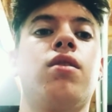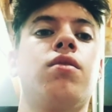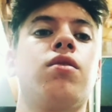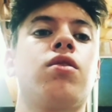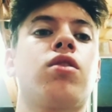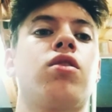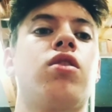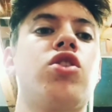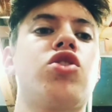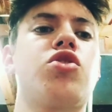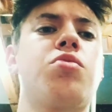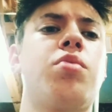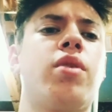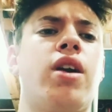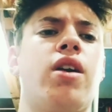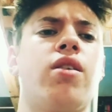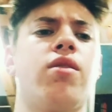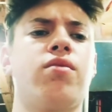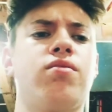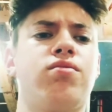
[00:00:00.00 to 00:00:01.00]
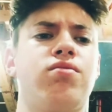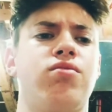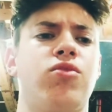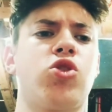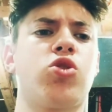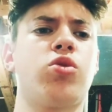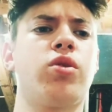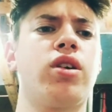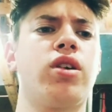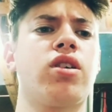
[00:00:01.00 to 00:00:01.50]
clutch spring out real
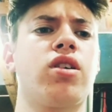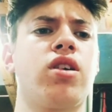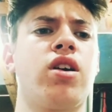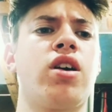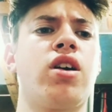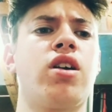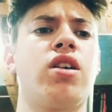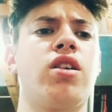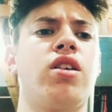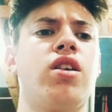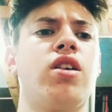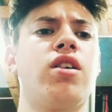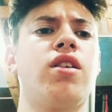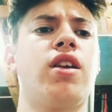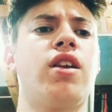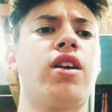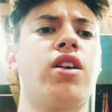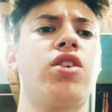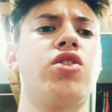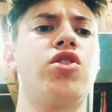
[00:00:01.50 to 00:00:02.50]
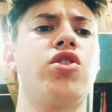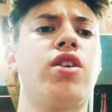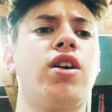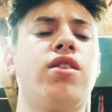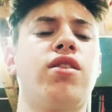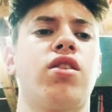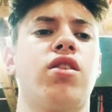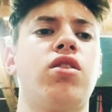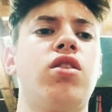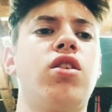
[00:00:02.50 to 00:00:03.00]
quick, and then I can show you guys
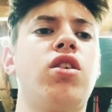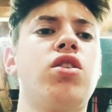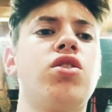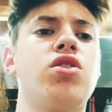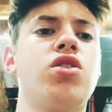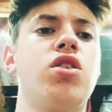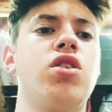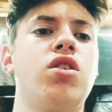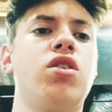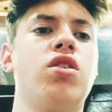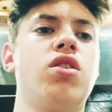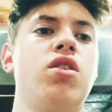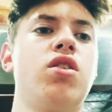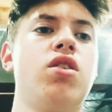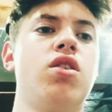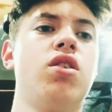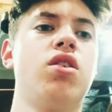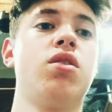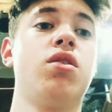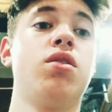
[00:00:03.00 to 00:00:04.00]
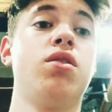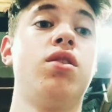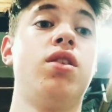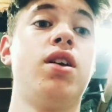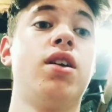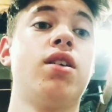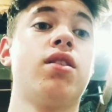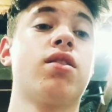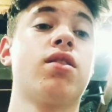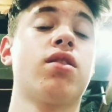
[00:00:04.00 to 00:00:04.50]
the clutch
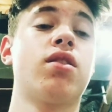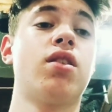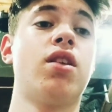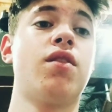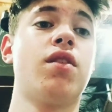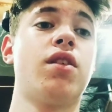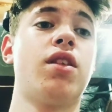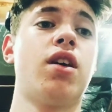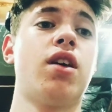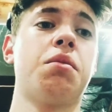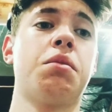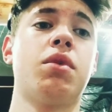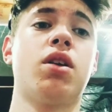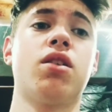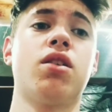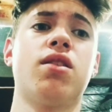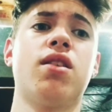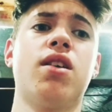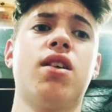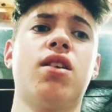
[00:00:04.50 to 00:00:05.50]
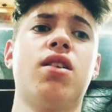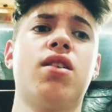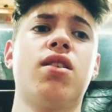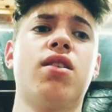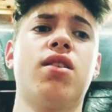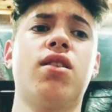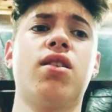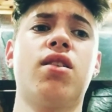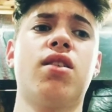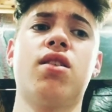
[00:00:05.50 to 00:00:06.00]
discs and everything, because
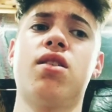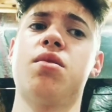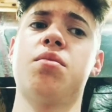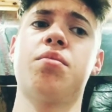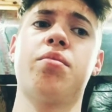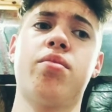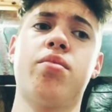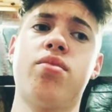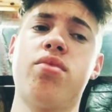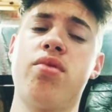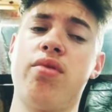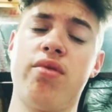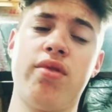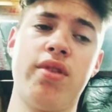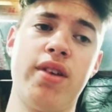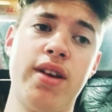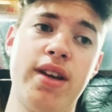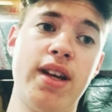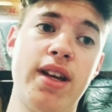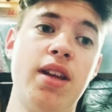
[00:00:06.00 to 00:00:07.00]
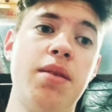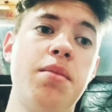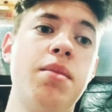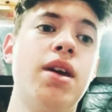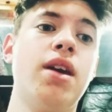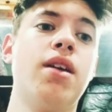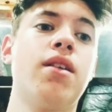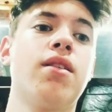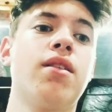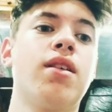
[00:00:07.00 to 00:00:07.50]
they're pretty
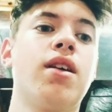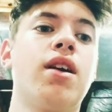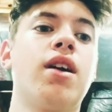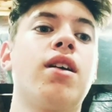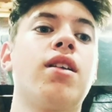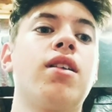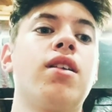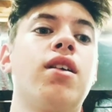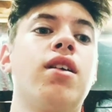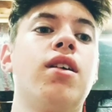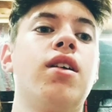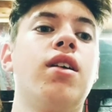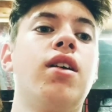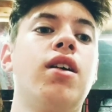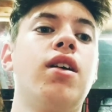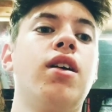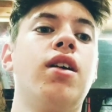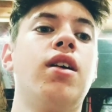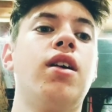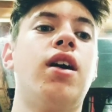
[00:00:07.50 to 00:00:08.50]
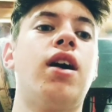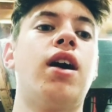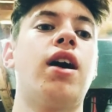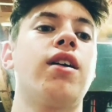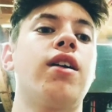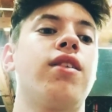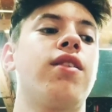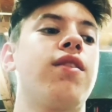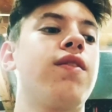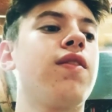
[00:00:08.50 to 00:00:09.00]
beat. And I
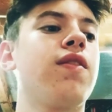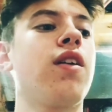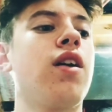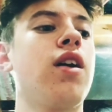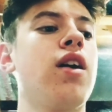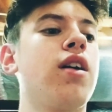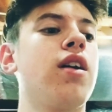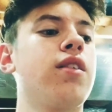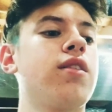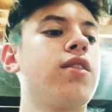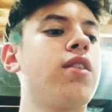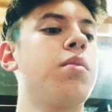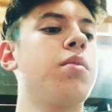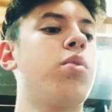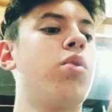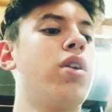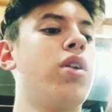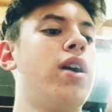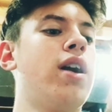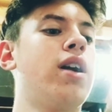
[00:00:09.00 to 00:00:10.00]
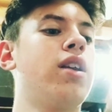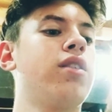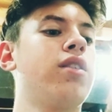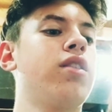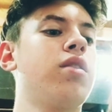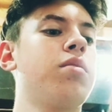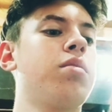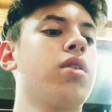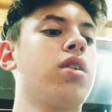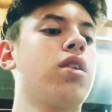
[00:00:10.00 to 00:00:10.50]
thought at some point I had a
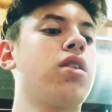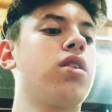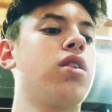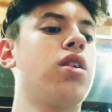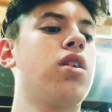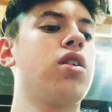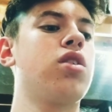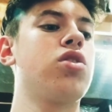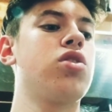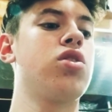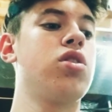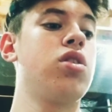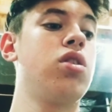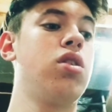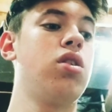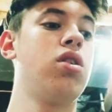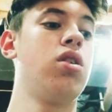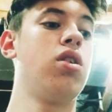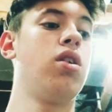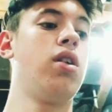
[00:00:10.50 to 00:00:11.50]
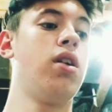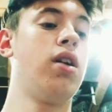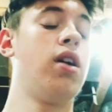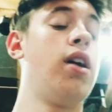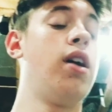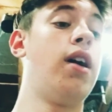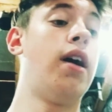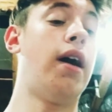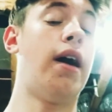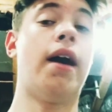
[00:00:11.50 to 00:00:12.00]
slipping clutch,
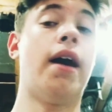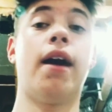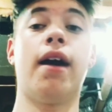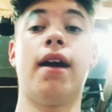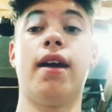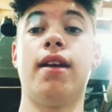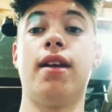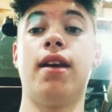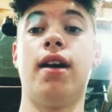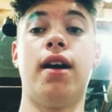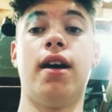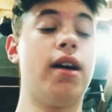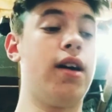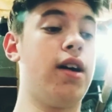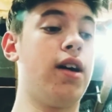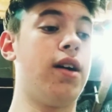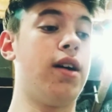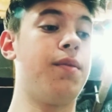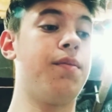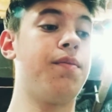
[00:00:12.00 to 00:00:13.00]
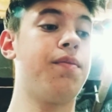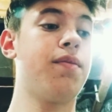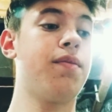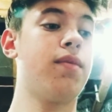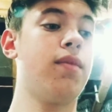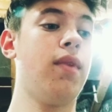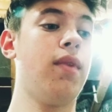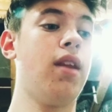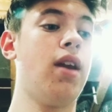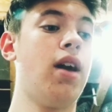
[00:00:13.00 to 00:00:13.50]
and
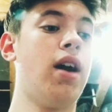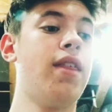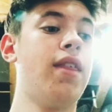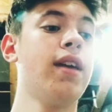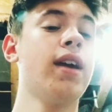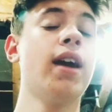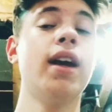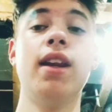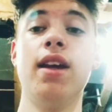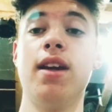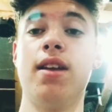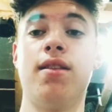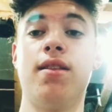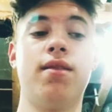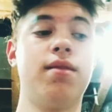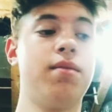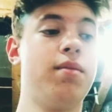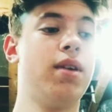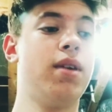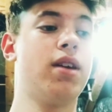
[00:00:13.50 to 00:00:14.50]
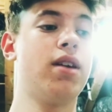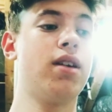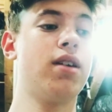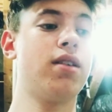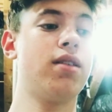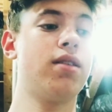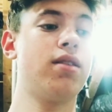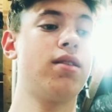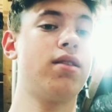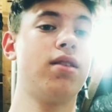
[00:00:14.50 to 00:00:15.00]
I think I did,
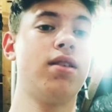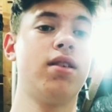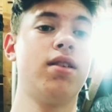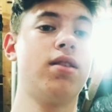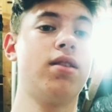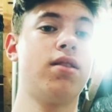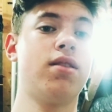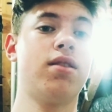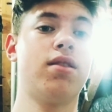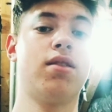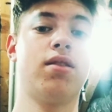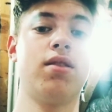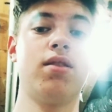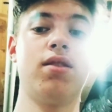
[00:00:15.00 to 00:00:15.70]
because it's